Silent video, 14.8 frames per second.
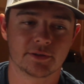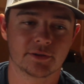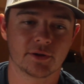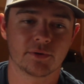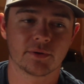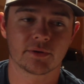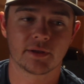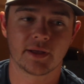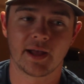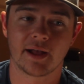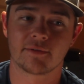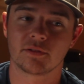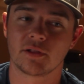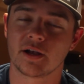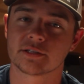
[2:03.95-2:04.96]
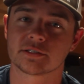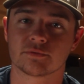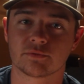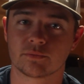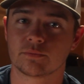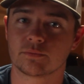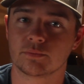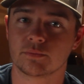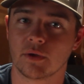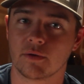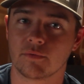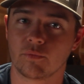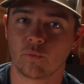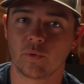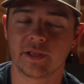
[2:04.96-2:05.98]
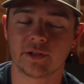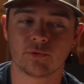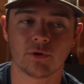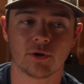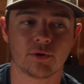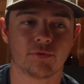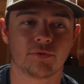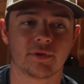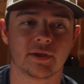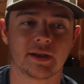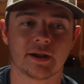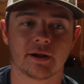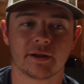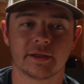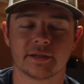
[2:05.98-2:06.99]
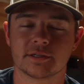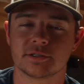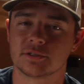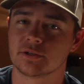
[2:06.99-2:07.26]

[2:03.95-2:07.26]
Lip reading: You don't have loss of weed growth in areas.